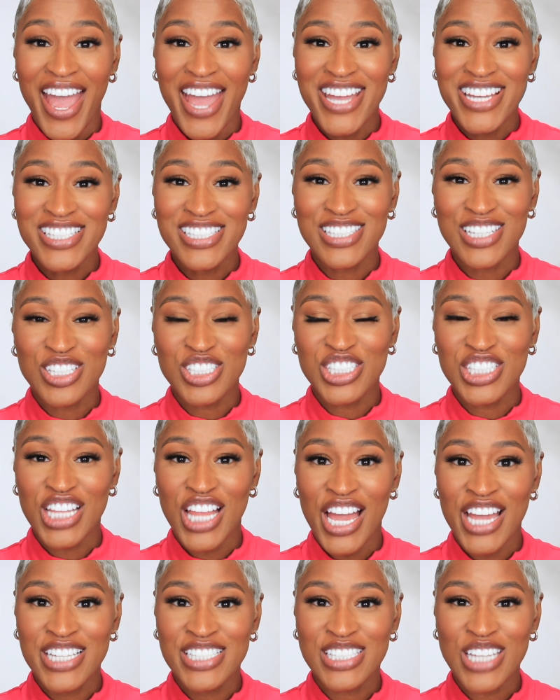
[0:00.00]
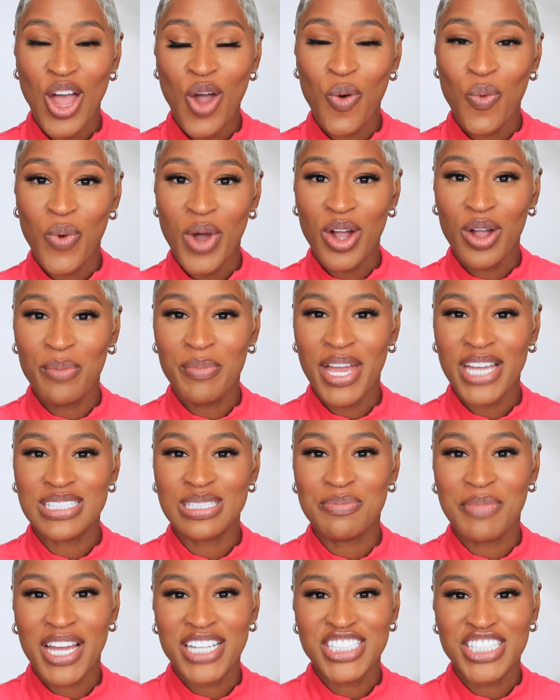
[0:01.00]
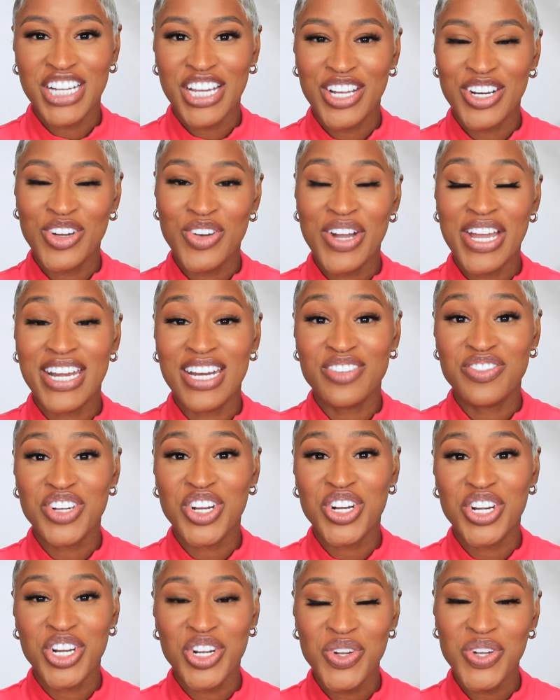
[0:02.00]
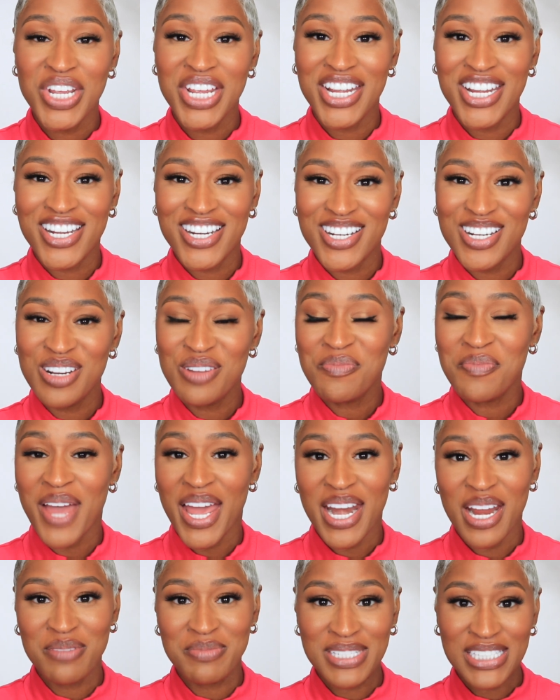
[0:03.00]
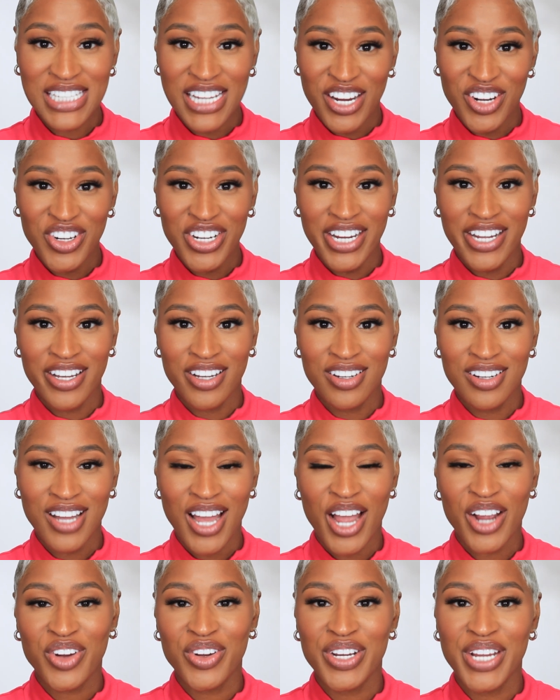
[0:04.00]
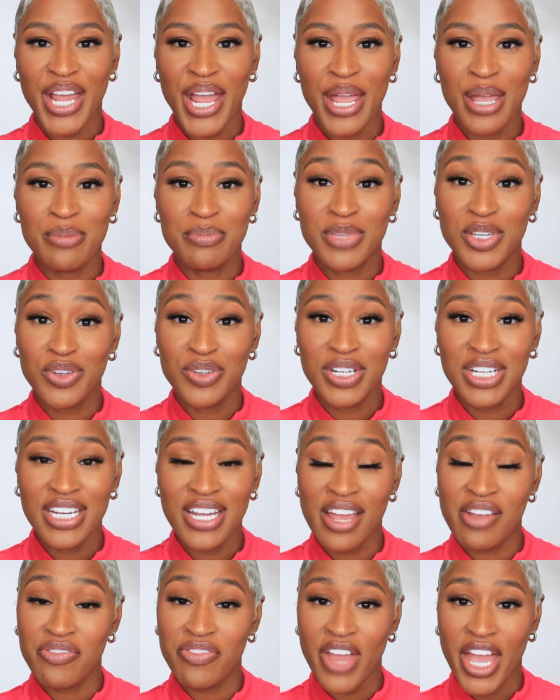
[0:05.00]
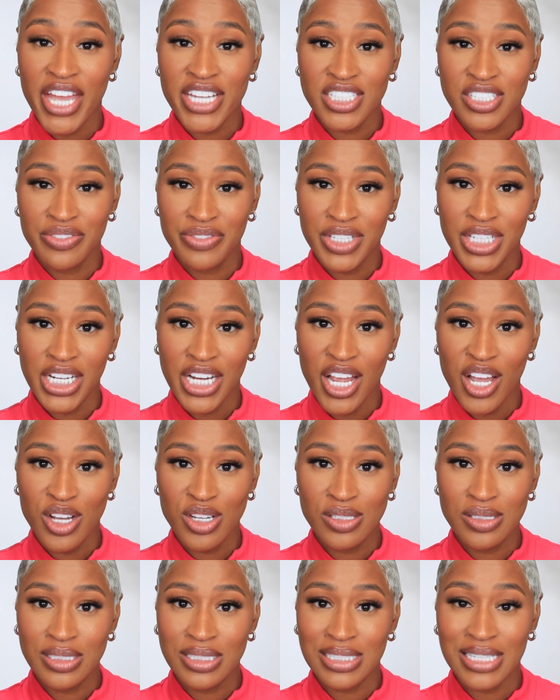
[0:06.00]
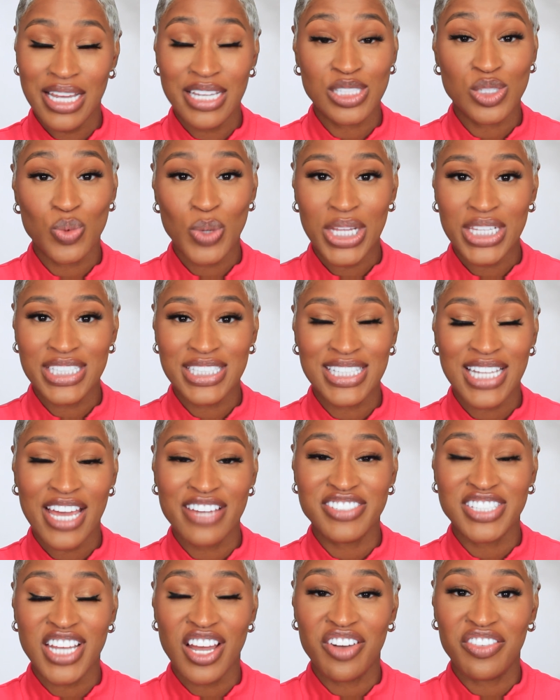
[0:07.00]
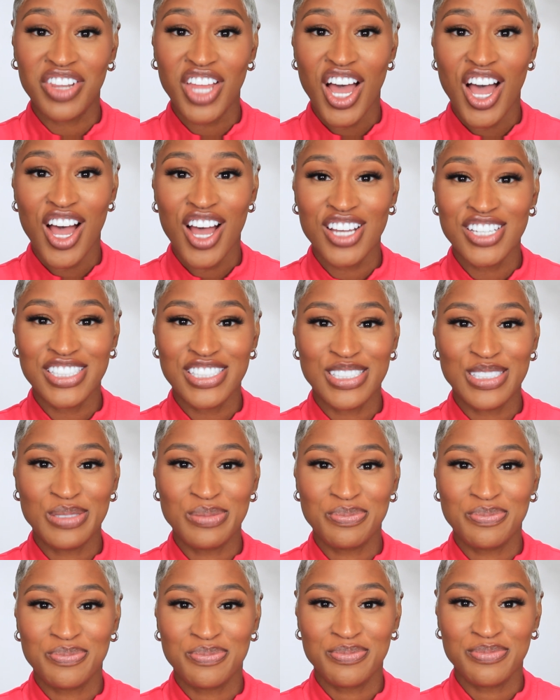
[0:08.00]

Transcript: Hey socialites, oh, welcome back to my channel and if you're new here, my name is Ariell. I create beauty and fashion videos as well as lifestyle vlogs.